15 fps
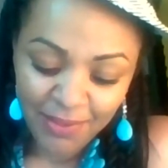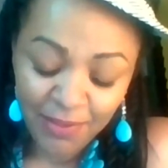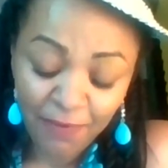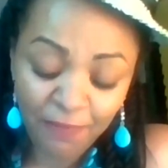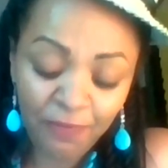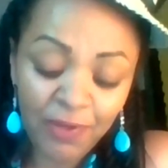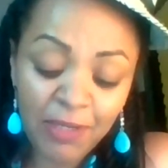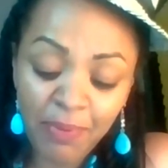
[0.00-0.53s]
The
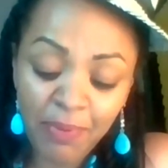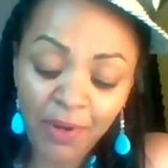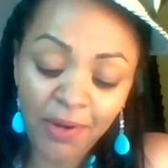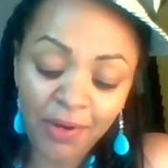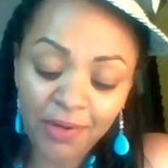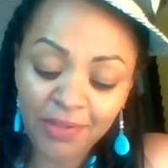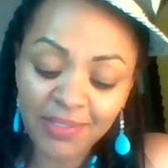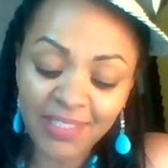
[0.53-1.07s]
free
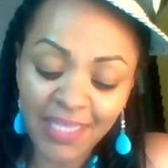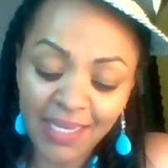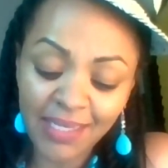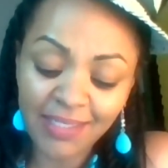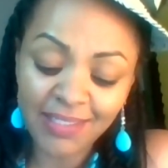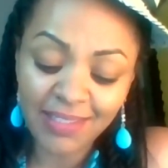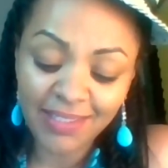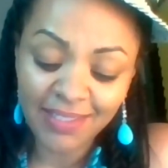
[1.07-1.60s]
bird
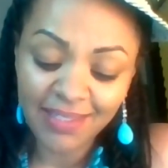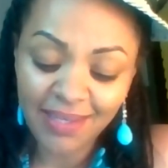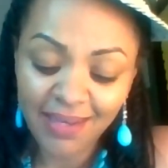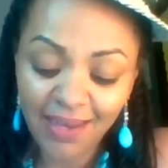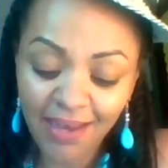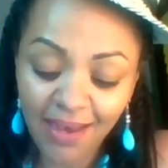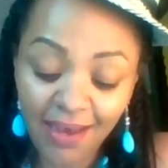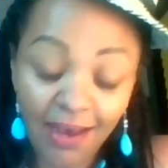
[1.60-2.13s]
thinks
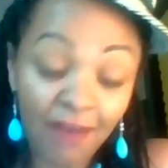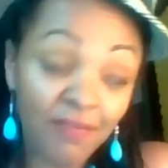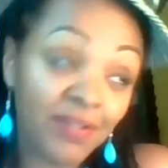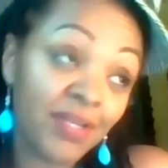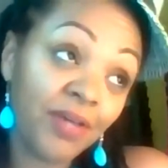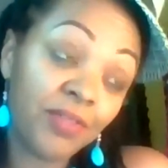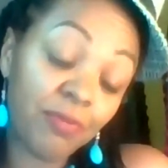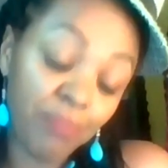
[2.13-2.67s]
of
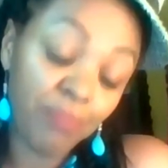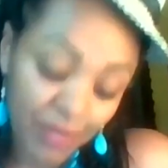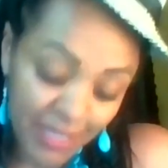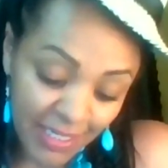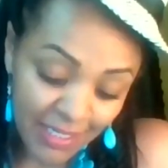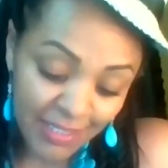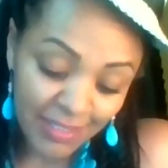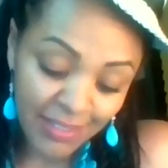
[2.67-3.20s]
another
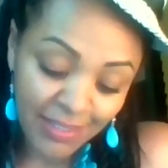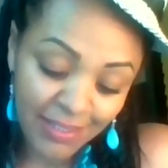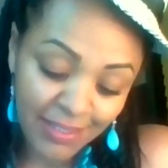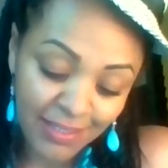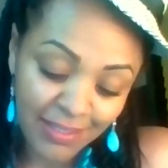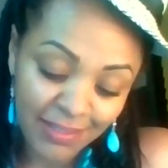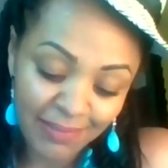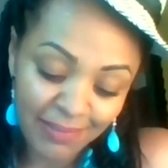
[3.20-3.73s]

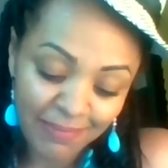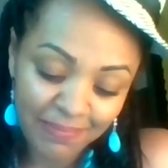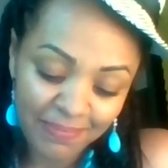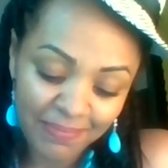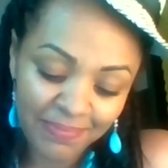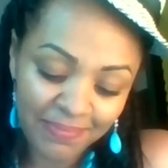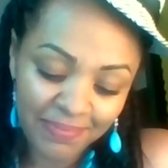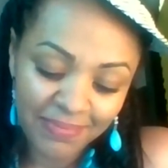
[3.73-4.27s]
breeze
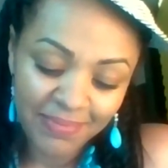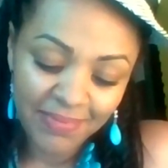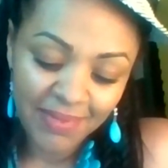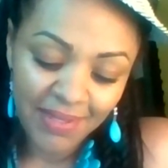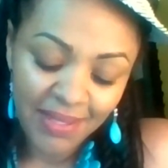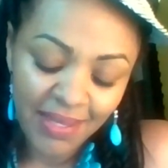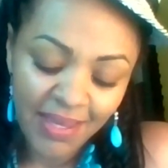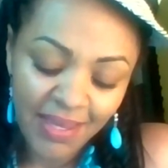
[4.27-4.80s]

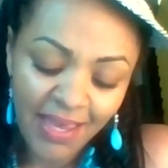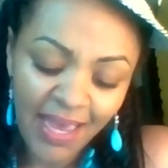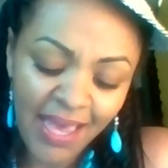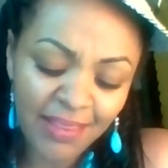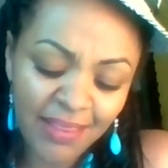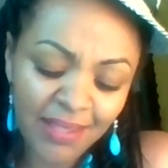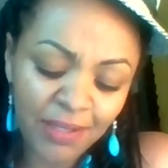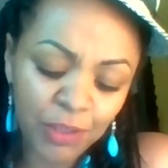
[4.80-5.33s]

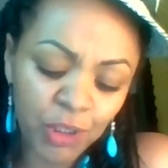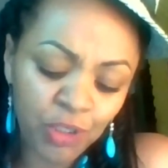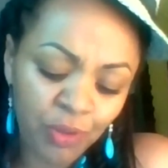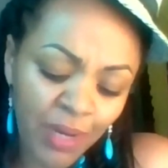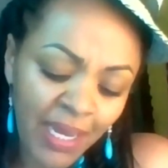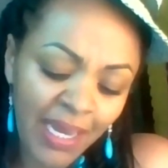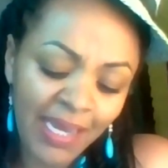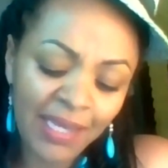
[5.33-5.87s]
and the
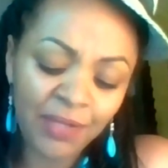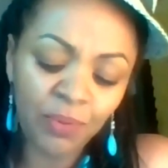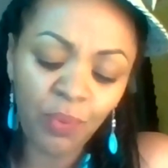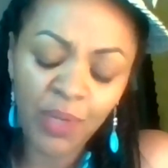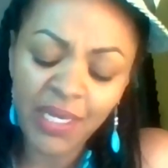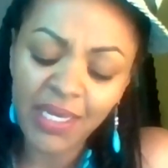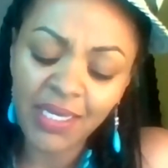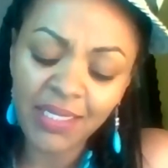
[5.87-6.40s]
trade
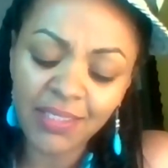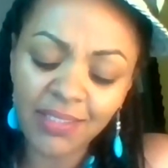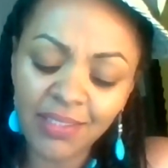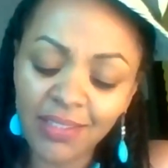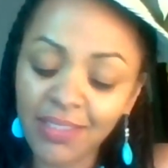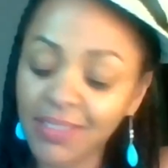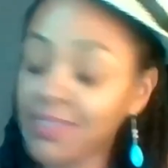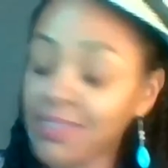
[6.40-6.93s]

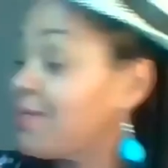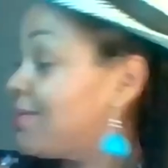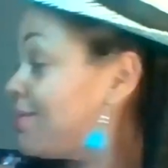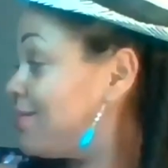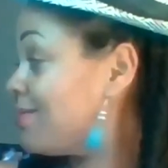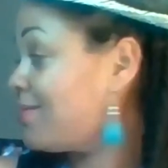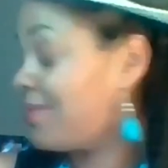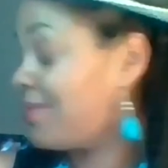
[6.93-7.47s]
winds
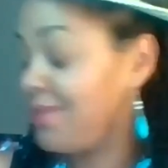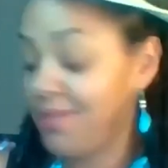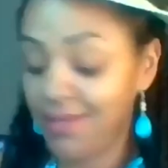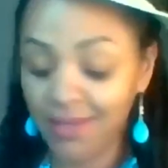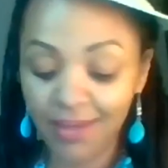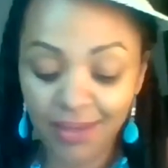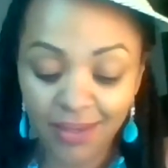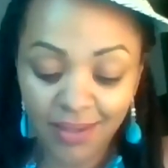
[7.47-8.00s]

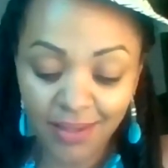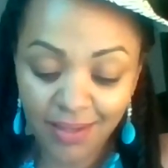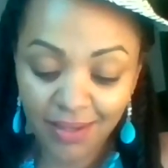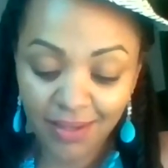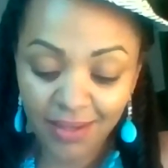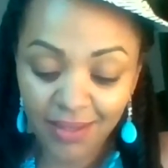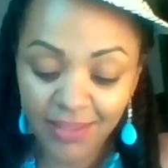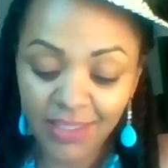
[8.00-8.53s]

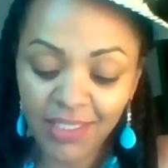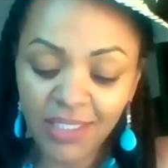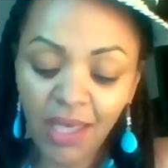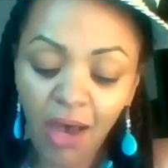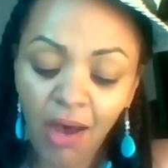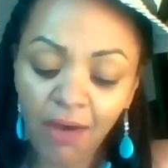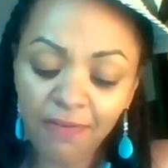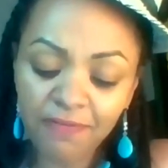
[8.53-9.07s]

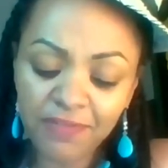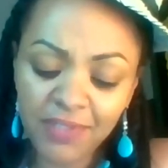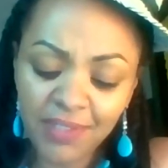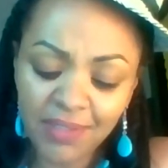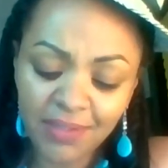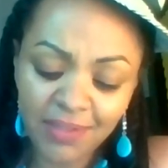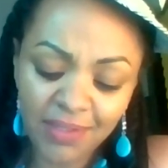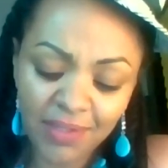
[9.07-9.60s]

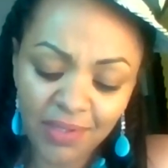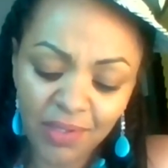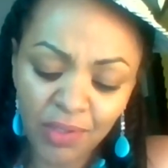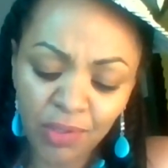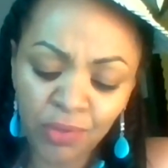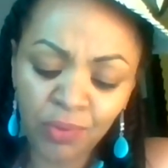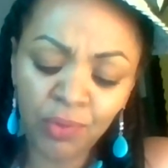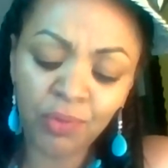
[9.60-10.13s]
soft
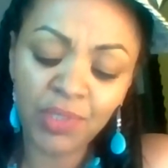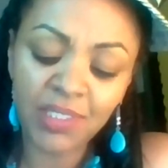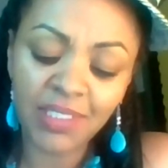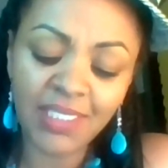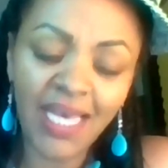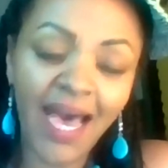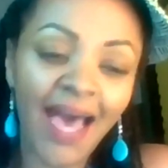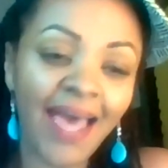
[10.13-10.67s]
through the
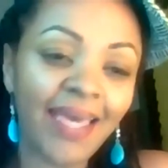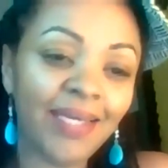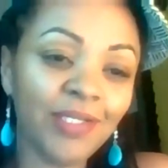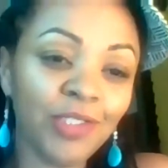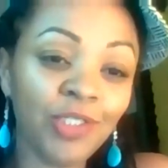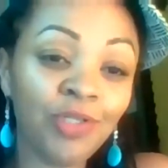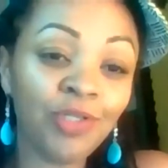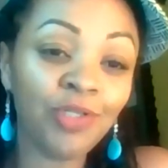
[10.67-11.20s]

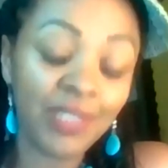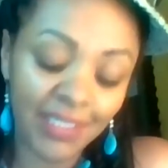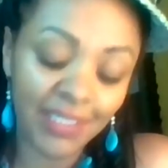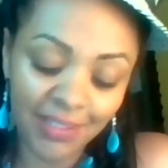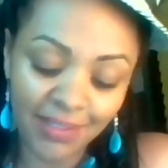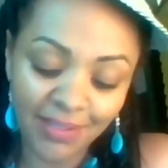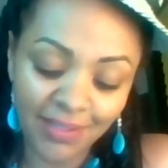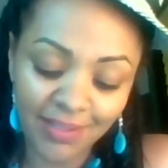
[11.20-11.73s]
sighing
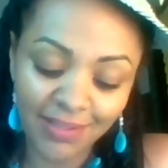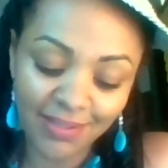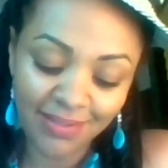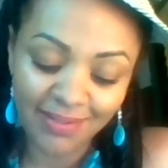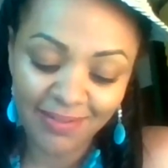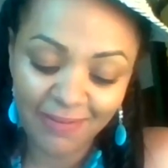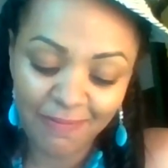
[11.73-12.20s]
trees